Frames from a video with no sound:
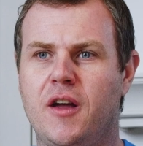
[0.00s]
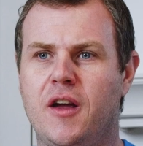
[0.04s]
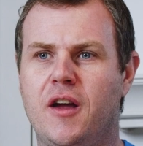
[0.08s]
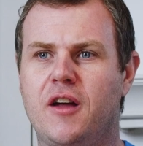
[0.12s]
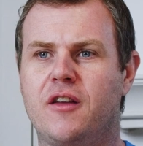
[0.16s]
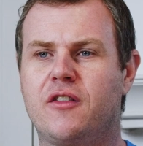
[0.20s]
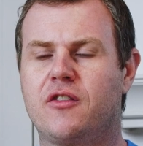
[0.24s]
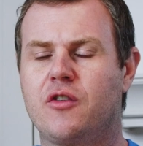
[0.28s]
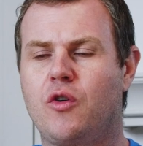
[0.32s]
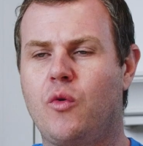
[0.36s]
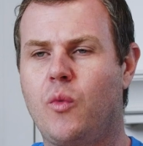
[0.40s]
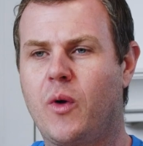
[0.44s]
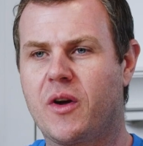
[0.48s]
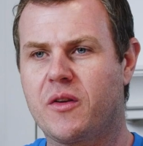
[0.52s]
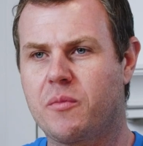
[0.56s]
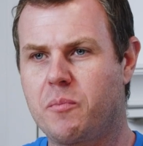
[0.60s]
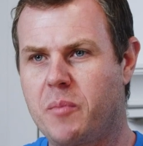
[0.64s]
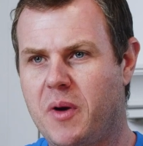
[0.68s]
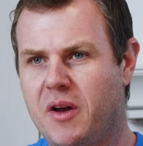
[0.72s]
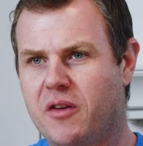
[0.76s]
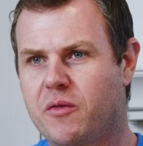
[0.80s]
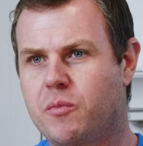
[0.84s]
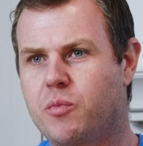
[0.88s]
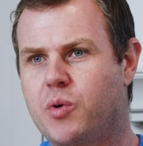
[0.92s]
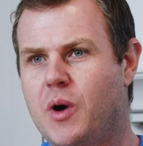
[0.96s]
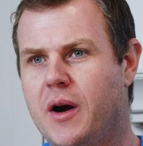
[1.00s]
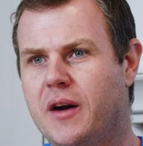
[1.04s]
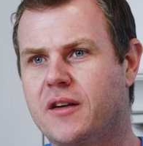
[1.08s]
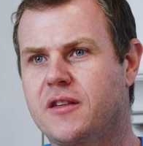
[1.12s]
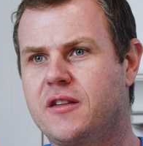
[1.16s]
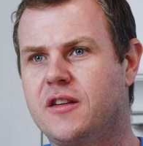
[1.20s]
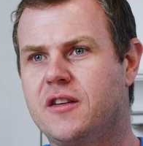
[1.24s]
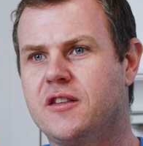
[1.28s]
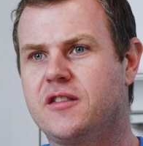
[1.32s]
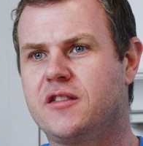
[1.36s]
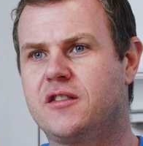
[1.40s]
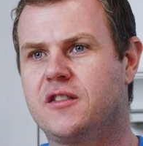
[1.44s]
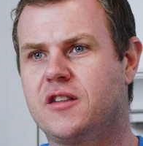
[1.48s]
It's always best
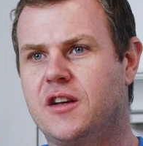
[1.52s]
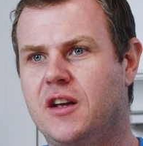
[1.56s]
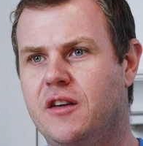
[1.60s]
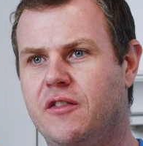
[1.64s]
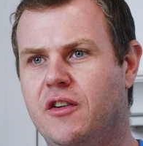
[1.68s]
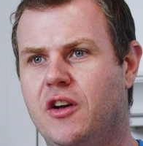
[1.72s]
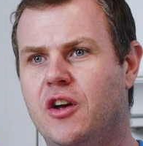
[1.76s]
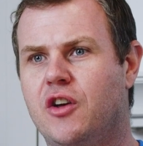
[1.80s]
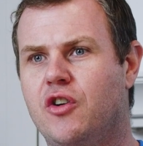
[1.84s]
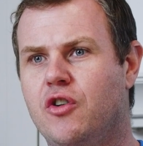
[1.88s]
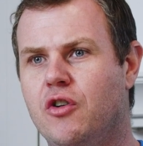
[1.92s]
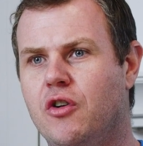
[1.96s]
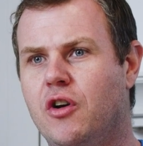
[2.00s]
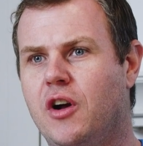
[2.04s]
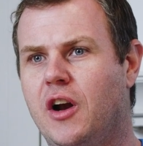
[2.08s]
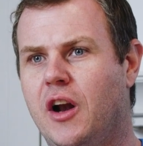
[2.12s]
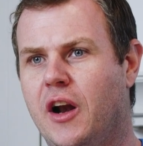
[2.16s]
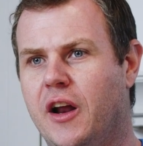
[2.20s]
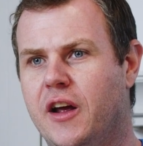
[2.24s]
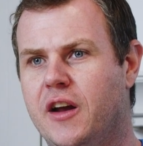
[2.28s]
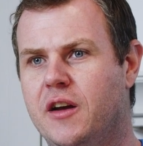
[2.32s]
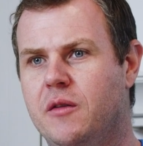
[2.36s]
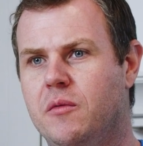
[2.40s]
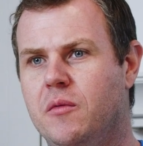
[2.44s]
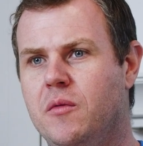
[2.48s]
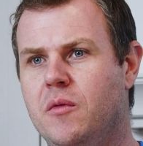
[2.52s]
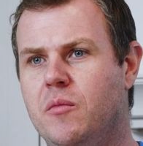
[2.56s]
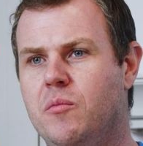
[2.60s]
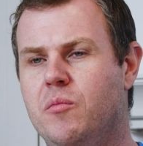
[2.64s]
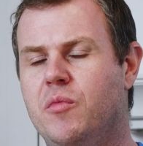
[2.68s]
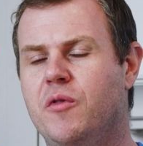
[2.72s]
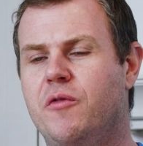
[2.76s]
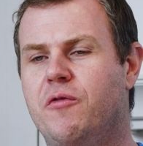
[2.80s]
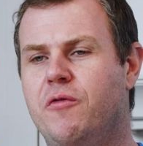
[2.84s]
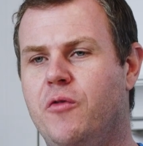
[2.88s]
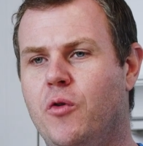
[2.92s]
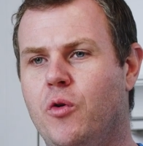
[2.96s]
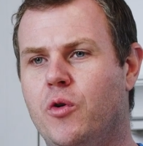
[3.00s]
practice to give it a good clean
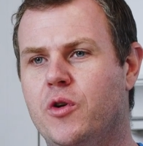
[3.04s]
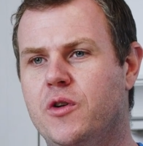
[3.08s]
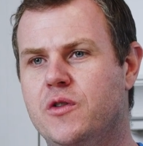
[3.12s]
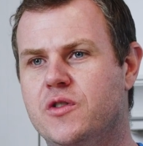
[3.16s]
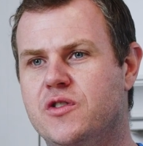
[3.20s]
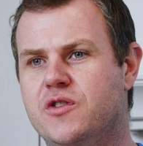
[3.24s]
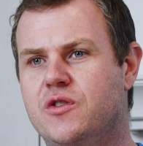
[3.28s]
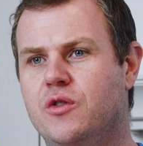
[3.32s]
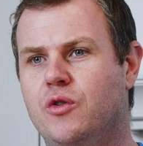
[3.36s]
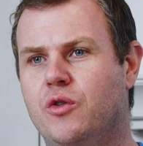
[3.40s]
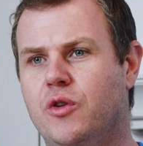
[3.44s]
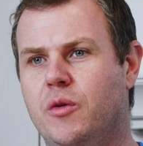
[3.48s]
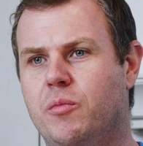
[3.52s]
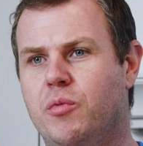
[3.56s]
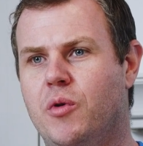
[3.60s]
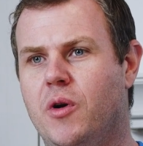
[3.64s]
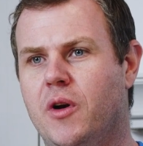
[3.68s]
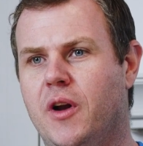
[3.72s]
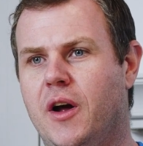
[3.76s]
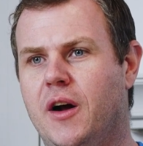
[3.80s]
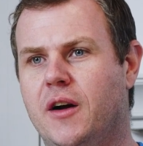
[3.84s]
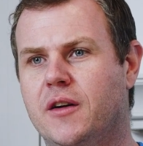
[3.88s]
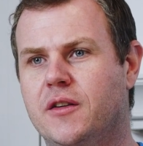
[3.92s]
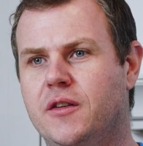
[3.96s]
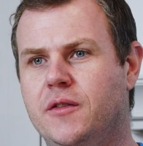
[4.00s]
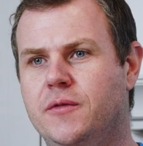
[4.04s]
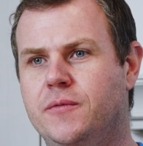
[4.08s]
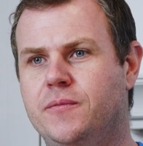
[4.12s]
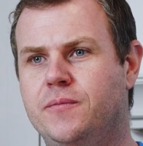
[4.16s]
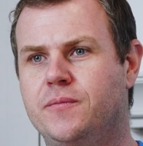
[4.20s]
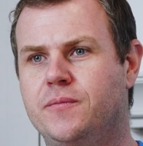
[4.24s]
before you store the product.